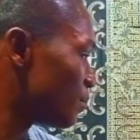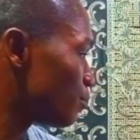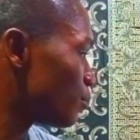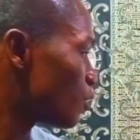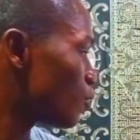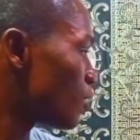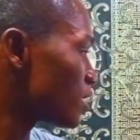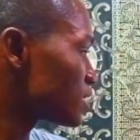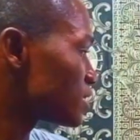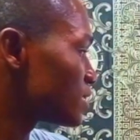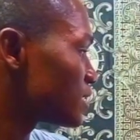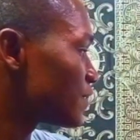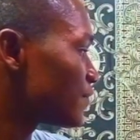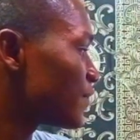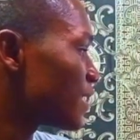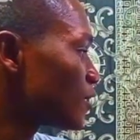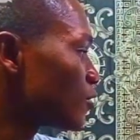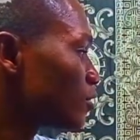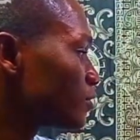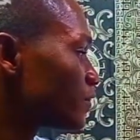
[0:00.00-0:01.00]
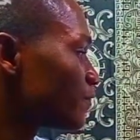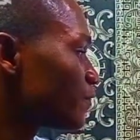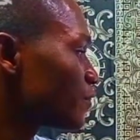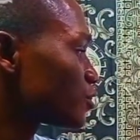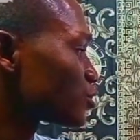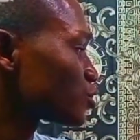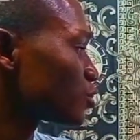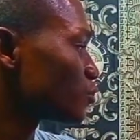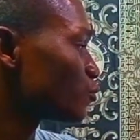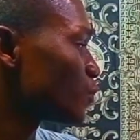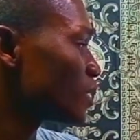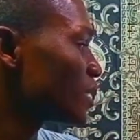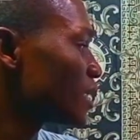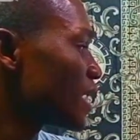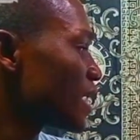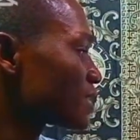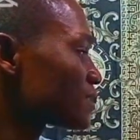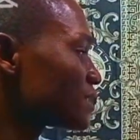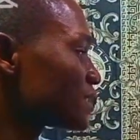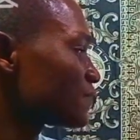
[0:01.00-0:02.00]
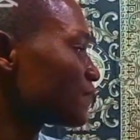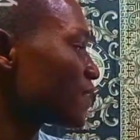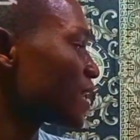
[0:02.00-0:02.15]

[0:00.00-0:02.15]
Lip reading: But what is the value of the function? When x is